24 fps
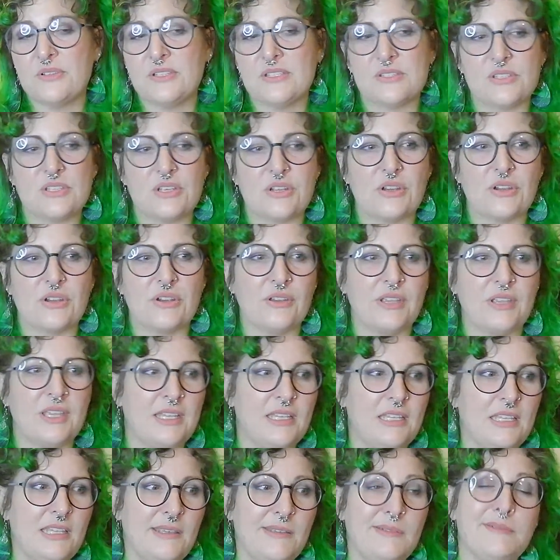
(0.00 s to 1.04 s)
Is there
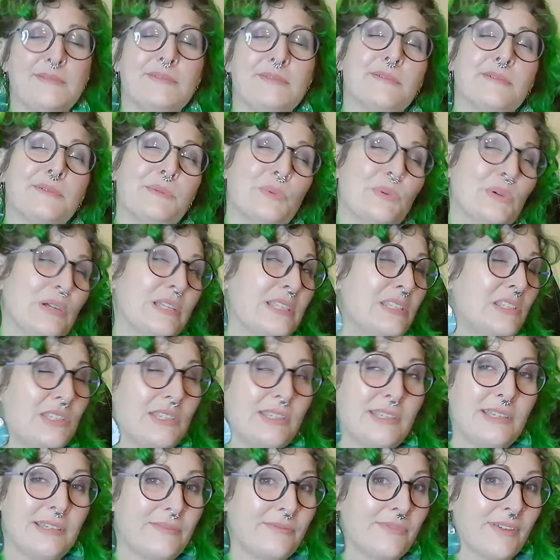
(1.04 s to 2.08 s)
any
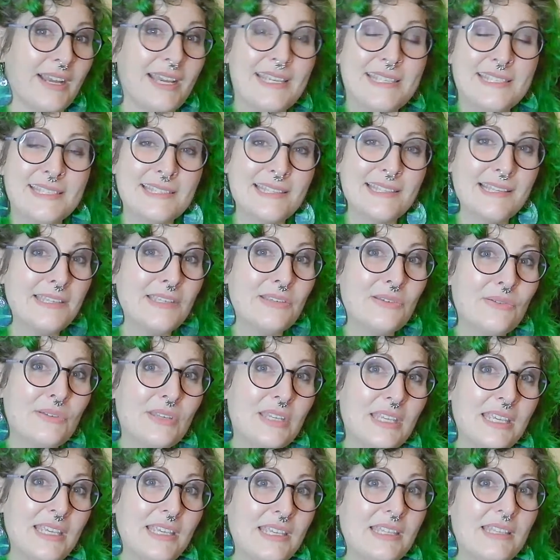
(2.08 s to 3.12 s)
witchy advice that you
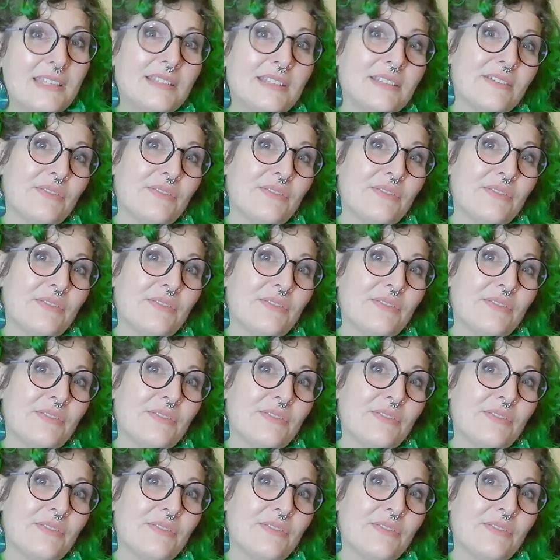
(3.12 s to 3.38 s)
need?